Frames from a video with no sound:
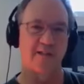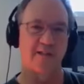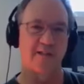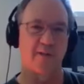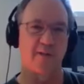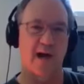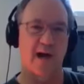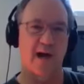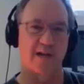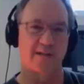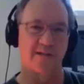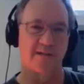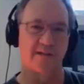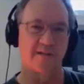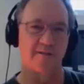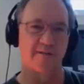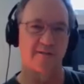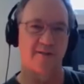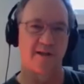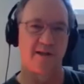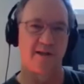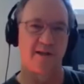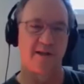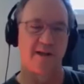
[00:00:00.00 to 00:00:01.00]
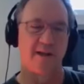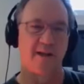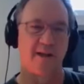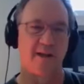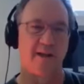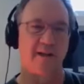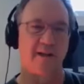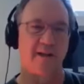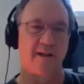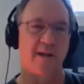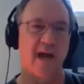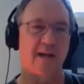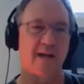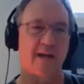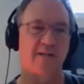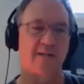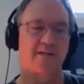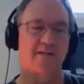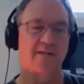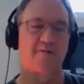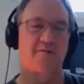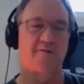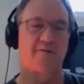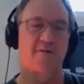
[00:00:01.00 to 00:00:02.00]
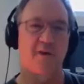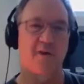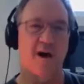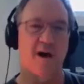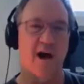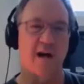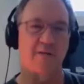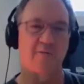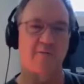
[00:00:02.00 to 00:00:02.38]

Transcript: positive. That is fraught with